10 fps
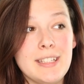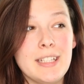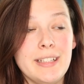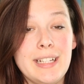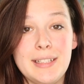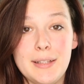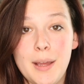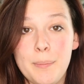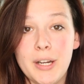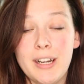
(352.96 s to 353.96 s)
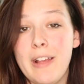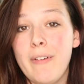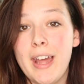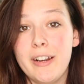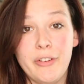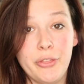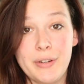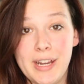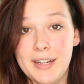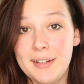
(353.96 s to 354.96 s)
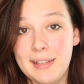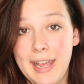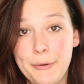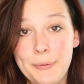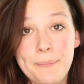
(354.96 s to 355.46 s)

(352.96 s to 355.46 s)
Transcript: until like December, and I've had her for three years now.